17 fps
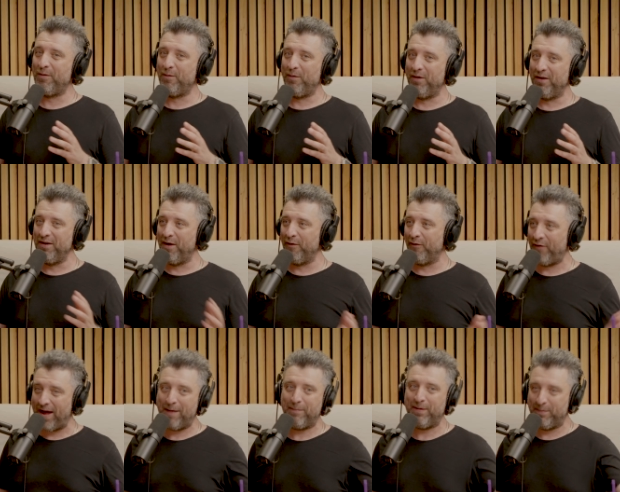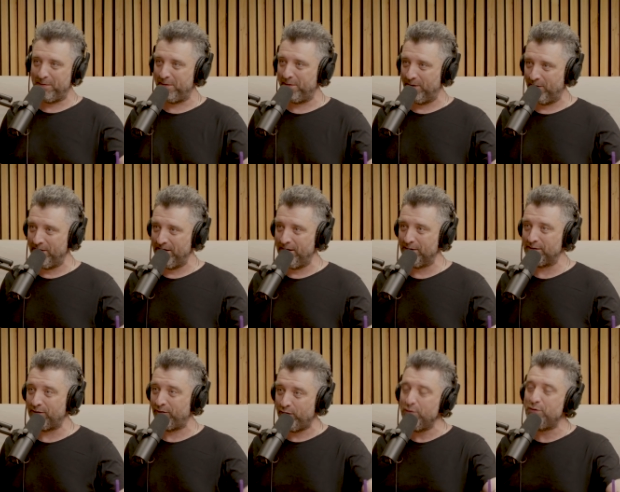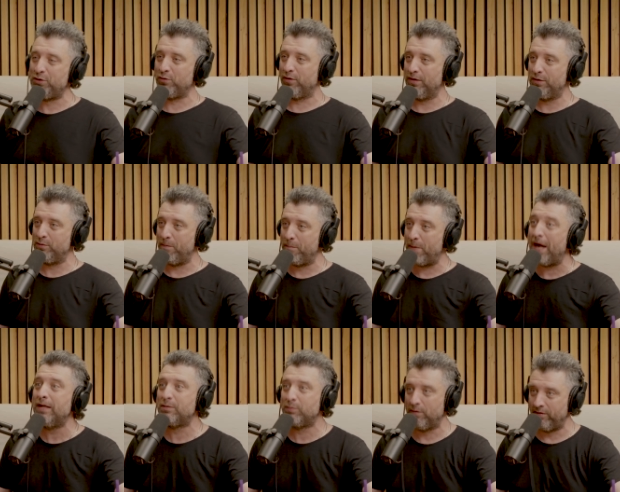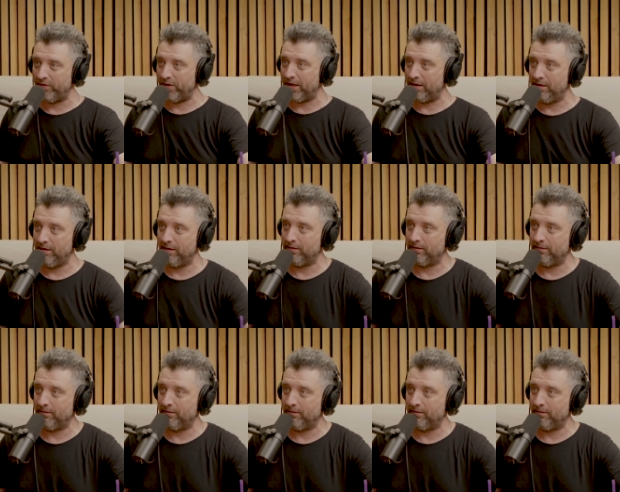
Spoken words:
were no fat people when there was a food shortage, when bikes were invented.